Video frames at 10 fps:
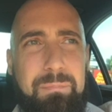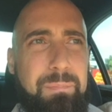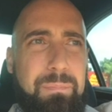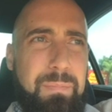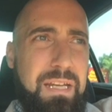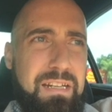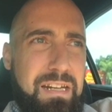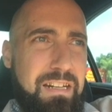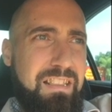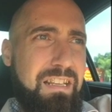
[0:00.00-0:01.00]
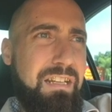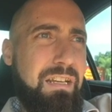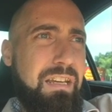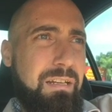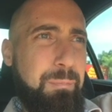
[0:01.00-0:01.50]
meaning
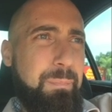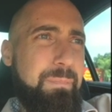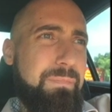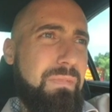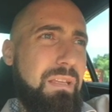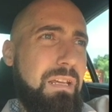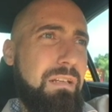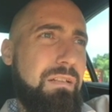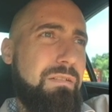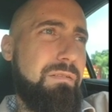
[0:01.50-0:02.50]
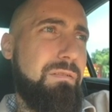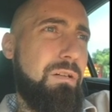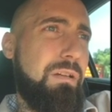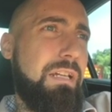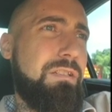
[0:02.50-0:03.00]
anything. And
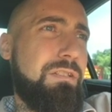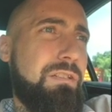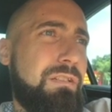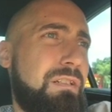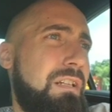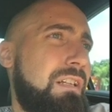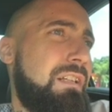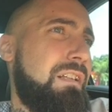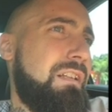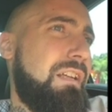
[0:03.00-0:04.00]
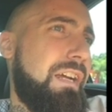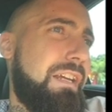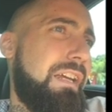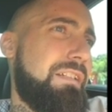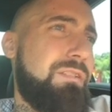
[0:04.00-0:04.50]
okay, sure. I
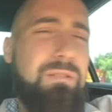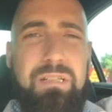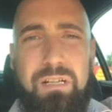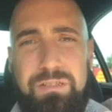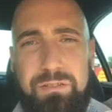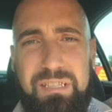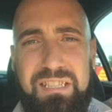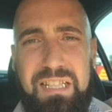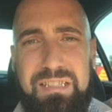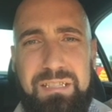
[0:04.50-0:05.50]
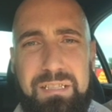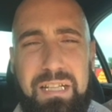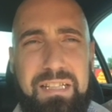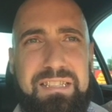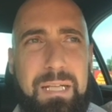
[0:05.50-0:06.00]
guess you could call those
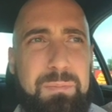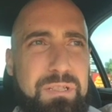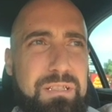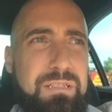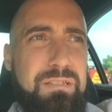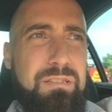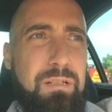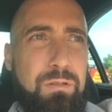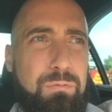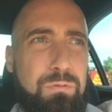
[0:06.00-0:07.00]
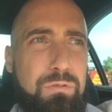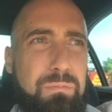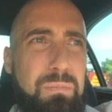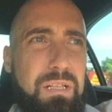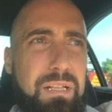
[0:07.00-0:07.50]
exceptions of the rule,
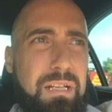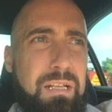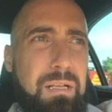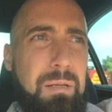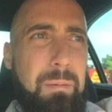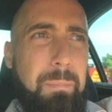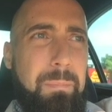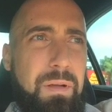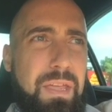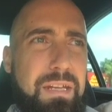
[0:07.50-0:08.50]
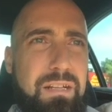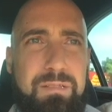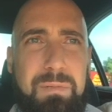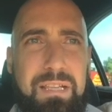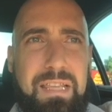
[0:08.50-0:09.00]
but that does
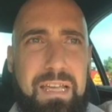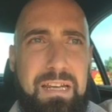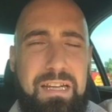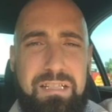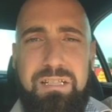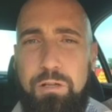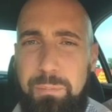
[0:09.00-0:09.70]
mean that it's still